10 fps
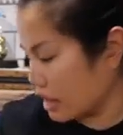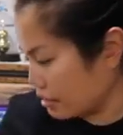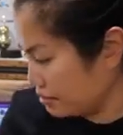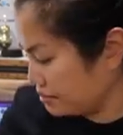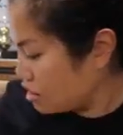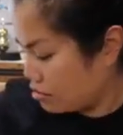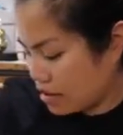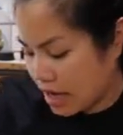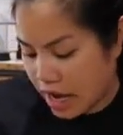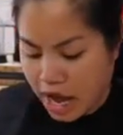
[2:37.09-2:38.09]
Down.
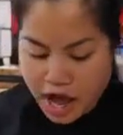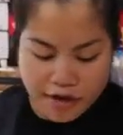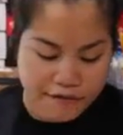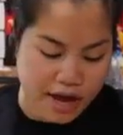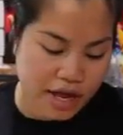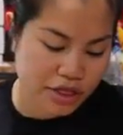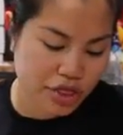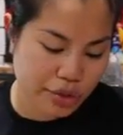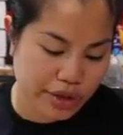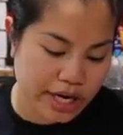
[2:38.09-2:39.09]
We have
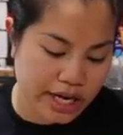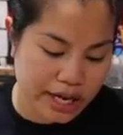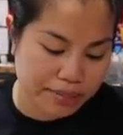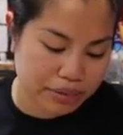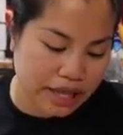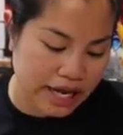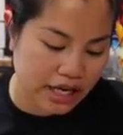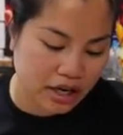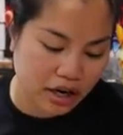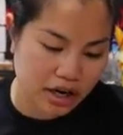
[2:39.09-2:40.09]
3D
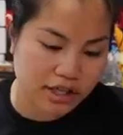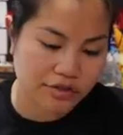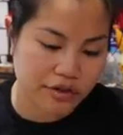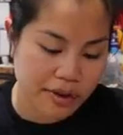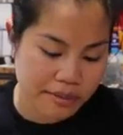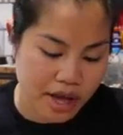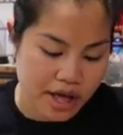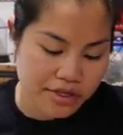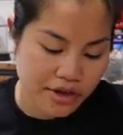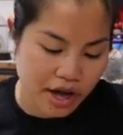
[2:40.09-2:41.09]
playing cards from
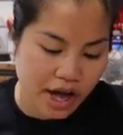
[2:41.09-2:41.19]
The